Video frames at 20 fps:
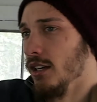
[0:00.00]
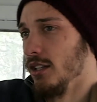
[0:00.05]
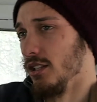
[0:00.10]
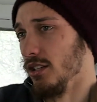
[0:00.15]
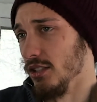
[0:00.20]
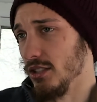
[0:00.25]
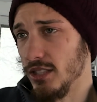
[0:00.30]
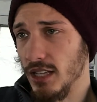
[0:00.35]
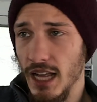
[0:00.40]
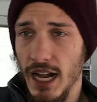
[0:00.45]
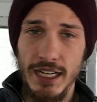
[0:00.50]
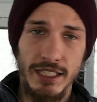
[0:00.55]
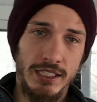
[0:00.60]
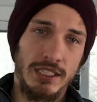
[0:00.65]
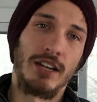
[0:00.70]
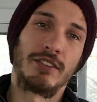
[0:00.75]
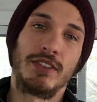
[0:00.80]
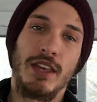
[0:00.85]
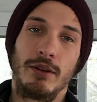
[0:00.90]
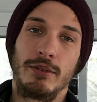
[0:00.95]
So there's a lot of
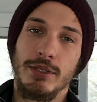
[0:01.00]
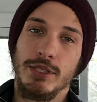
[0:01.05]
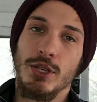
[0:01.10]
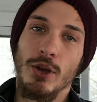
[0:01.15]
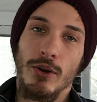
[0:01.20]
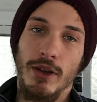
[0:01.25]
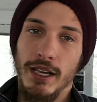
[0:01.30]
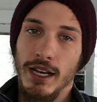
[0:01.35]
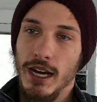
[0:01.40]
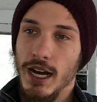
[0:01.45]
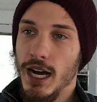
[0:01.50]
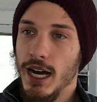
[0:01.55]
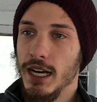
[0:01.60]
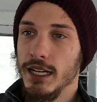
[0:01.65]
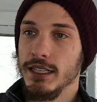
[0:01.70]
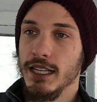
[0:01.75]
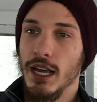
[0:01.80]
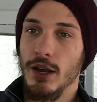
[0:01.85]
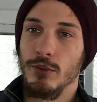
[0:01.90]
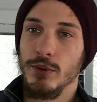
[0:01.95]
stuff that was going
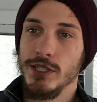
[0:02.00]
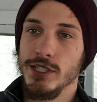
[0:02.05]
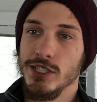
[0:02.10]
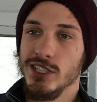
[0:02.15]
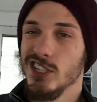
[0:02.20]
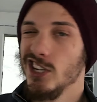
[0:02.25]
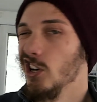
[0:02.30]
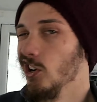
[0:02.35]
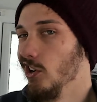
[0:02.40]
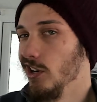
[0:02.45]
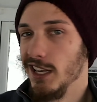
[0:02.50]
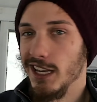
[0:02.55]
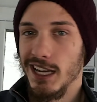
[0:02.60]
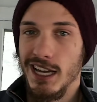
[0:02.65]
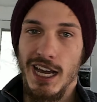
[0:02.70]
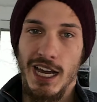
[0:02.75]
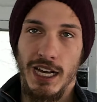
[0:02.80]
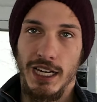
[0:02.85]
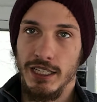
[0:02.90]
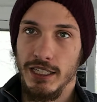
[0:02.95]
on that we just couldn't
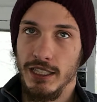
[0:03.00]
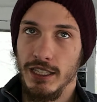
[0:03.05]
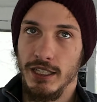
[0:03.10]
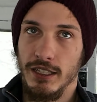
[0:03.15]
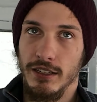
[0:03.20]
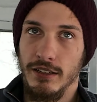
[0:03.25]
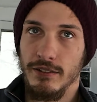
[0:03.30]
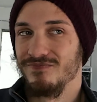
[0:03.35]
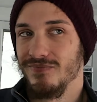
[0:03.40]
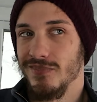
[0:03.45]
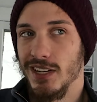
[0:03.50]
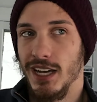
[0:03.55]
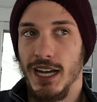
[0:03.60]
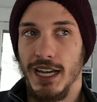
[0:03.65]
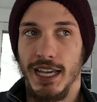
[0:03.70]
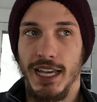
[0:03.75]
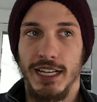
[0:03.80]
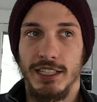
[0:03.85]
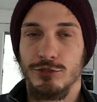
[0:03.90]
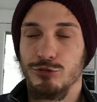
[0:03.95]
kind of, I
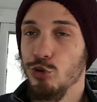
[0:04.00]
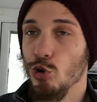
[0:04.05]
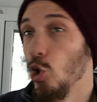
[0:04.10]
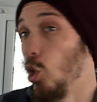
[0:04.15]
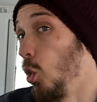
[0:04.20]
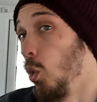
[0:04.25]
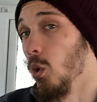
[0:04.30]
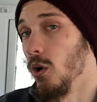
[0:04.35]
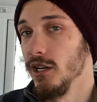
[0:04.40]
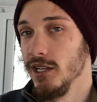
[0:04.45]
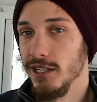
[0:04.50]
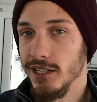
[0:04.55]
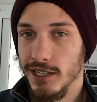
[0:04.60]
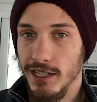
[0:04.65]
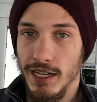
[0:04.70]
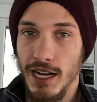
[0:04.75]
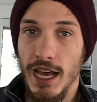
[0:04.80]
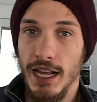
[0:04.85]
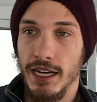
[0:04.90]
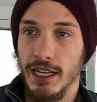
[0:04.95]
guess, record
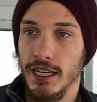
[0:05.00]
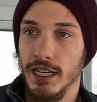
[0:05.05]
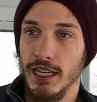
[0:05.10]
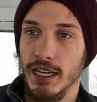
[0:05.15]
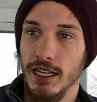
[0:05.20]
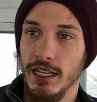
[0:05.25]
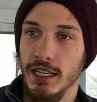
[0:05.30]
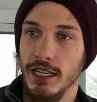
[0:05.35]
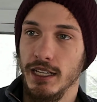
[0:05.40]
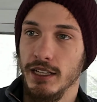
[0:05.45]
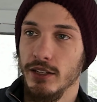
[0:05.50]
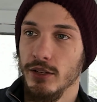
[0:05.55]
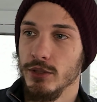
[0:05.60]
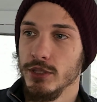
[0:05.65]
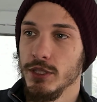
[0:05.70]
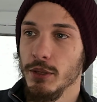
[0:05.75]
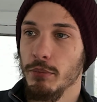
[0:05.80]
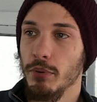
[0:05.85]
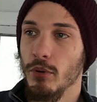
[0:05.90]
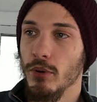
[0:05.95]
and edit. And there was
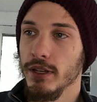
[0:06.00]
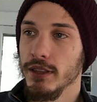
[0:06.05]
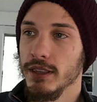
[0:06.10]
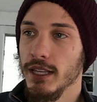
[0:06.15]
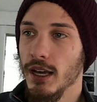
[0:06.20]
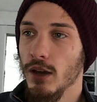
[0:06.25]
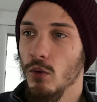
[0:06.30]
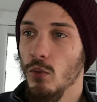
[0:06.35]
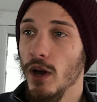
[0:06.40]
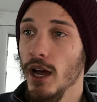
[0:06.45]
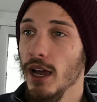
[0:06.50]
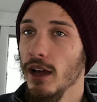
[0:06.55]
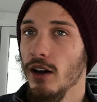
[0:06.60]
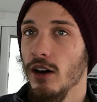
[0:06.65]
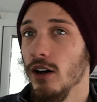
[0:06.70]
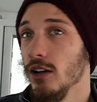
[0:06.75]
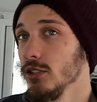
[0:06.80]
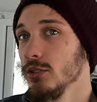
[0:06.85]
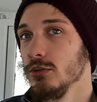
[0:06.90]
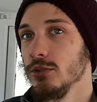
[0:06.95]
a point that Wyatt
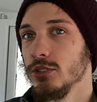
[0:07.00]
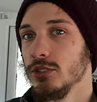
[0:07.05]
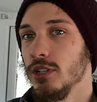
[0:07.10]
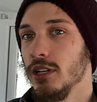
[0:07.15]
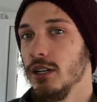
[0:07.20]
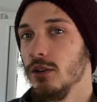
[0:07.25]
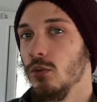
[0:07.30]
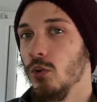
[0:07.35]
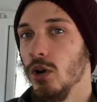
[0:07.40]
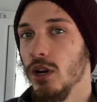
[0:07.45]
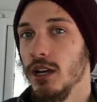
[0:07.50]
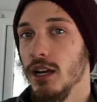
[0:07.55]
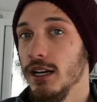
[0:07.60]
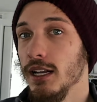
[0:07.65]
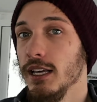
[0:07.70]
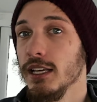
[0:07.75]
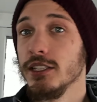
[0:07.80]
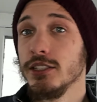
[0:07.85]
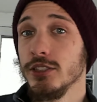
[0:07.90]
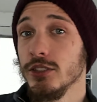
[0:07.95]
also was trying to work on
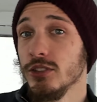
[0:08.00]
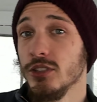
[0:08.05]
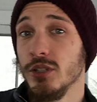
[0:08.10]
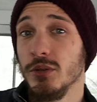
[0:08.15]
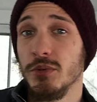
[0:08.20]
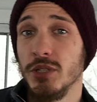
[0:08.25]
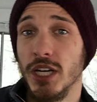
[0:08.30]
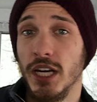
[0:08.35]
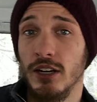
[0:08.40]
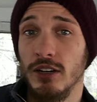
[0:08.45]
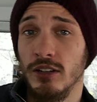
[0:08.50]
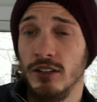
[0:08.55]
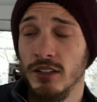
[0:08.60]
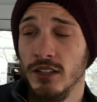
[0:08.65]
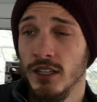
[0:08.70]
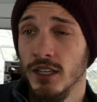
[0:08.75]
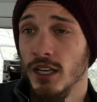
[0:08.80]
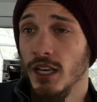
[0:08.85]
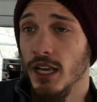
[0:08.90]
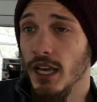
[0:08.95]
his YouTube channel,
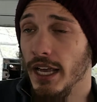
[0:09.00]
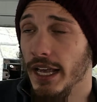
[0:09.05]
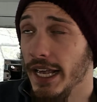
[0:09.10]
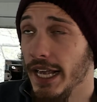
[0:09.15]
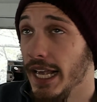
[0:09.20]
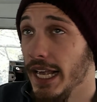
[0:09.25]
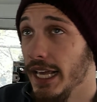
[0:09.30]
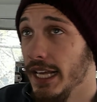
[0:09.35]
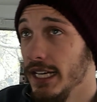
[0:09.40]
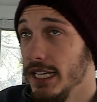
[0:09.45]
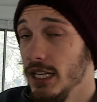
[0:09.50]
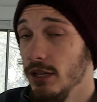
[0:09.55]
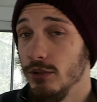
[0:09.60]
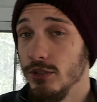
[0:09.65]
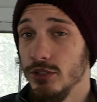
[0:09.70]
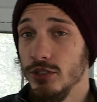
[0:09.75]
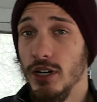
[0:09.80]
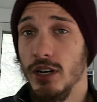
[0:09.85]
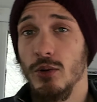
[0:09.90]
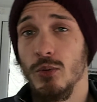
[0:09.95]
and he was
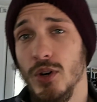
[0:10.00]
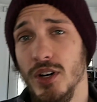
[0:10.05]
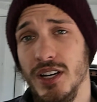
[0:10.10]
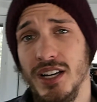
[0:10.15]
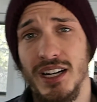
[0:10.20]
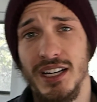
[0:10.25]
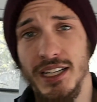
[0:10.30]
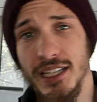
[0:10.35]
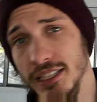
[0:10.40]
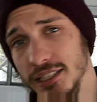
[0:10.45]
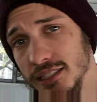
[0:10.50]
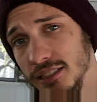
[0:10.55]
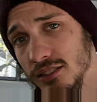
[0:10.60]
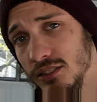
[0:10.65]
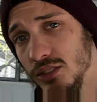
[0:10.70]
trying to work on his